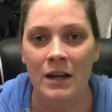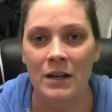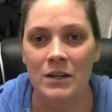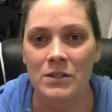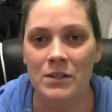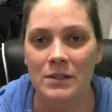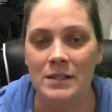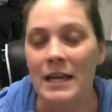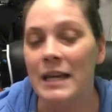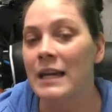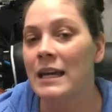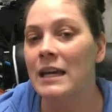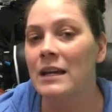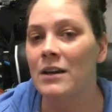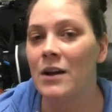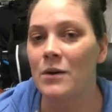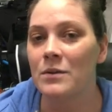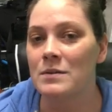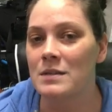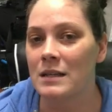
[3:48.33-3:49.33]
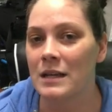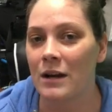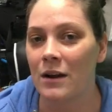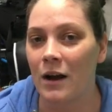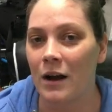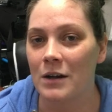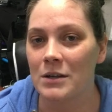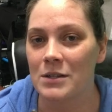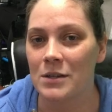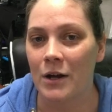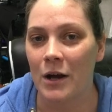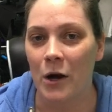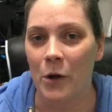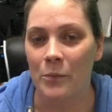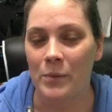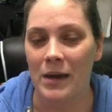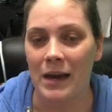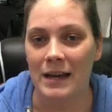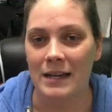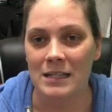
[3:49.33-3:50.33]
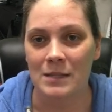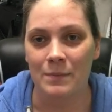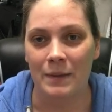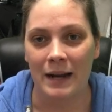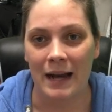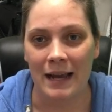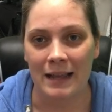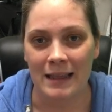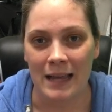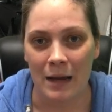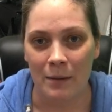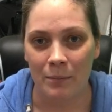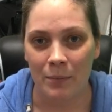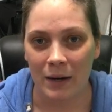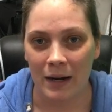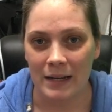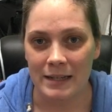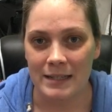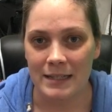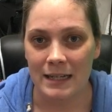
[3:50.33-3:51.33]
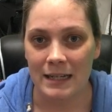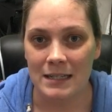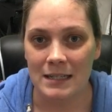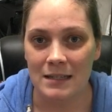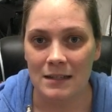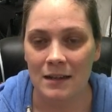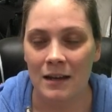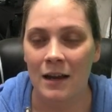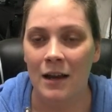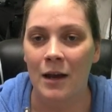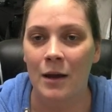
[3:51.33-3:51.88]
So taking notes can also help you expedite that process.